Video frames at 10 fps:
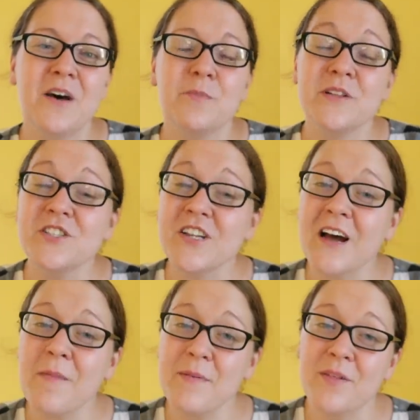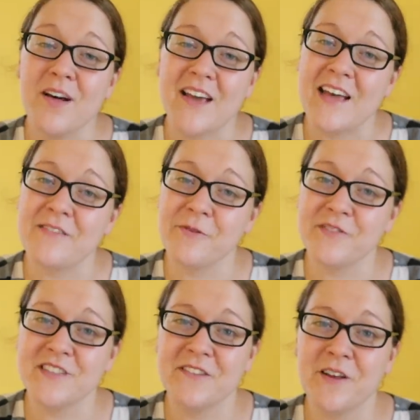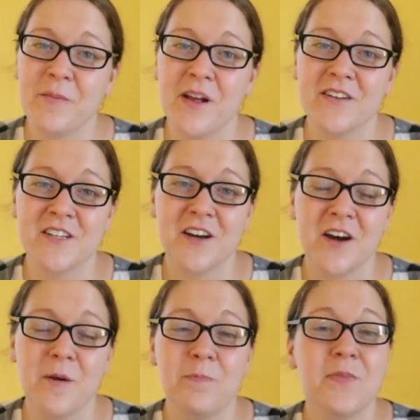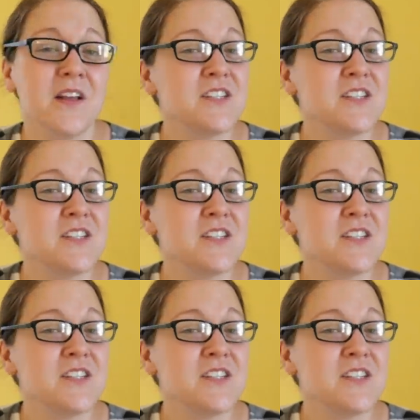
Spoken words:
Please check out my blog at thriftedlivingblog.com.